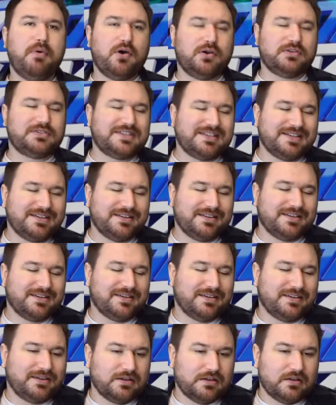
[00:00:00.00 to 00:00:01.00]
But
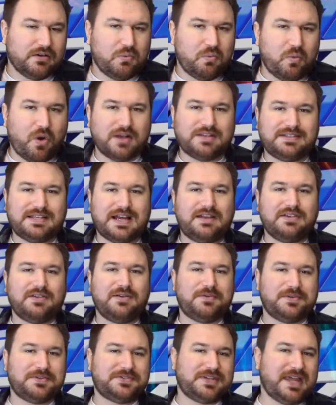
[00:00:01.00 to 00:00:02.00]
what
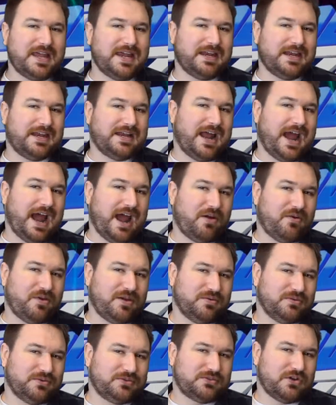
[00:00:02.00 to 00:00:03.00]
Daniel was saying and how
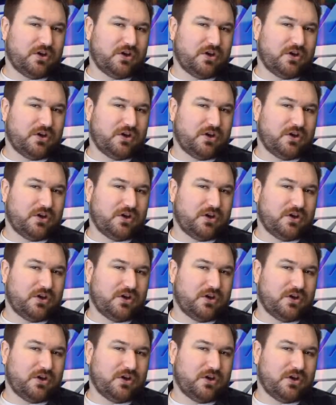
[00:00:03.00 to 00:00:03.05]
he was